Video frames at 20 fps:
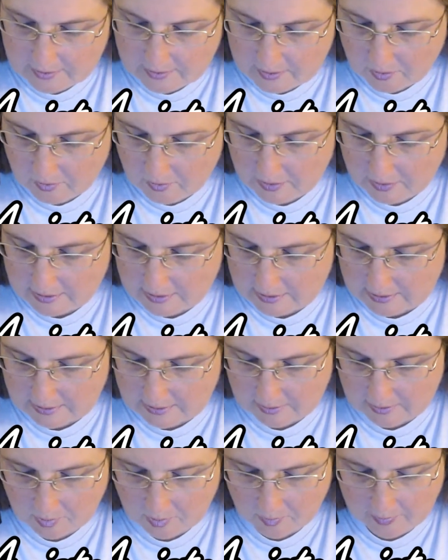And so let's
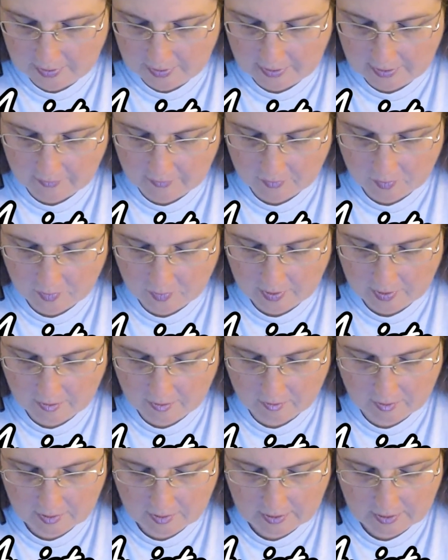see what we have going
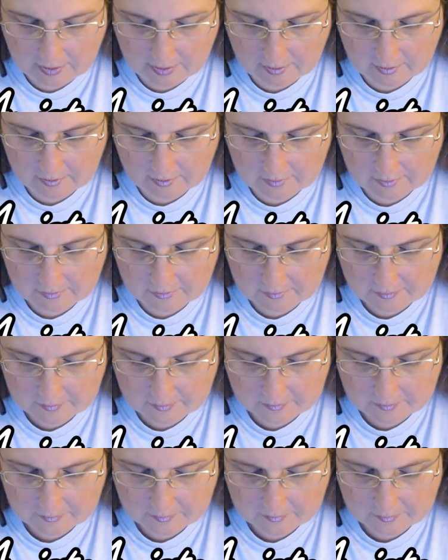on here.